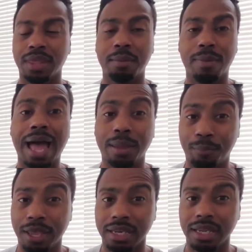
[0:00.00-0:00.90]
In my
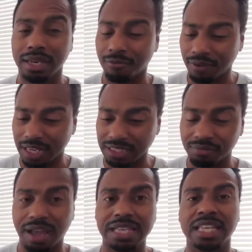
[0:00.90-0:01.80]
opinion, not financial
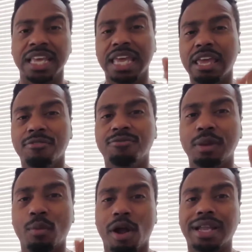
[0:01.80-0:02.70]
advice, if the
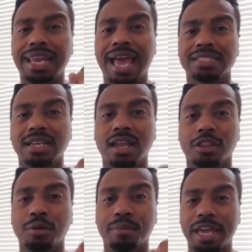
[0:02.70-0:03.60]
market has
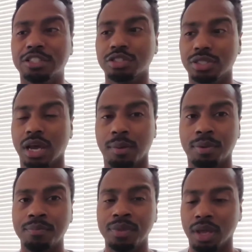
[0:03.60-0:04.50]
another major dump.